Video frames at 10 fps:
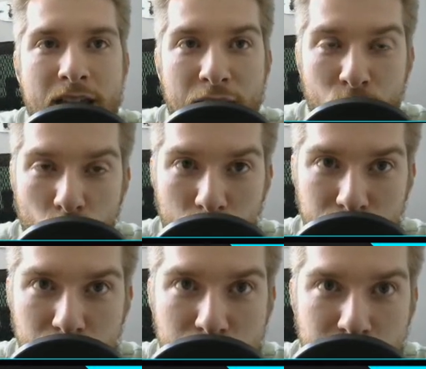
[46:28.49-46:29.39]
And were
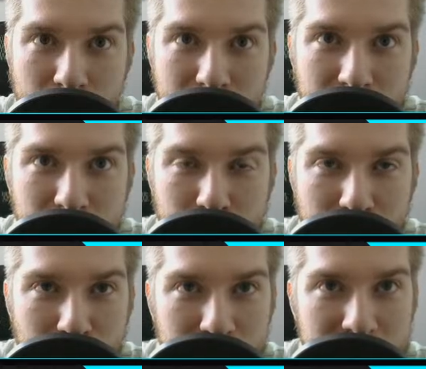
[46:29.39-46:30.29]
you smart enough to
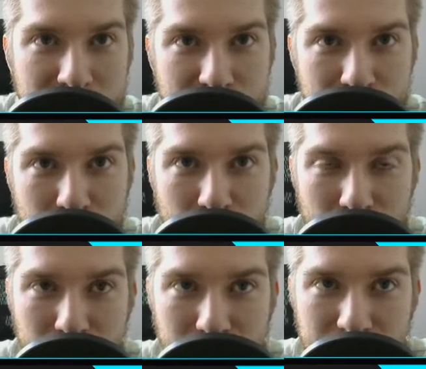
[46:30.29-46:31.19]
pair him with DJ Moore
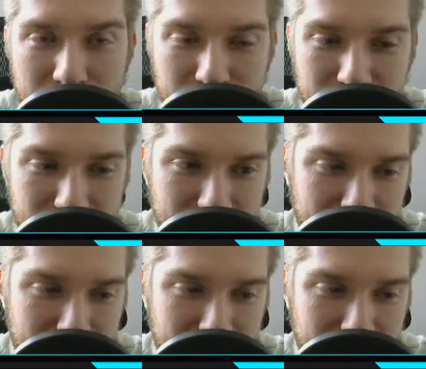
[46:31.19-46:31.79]
early on?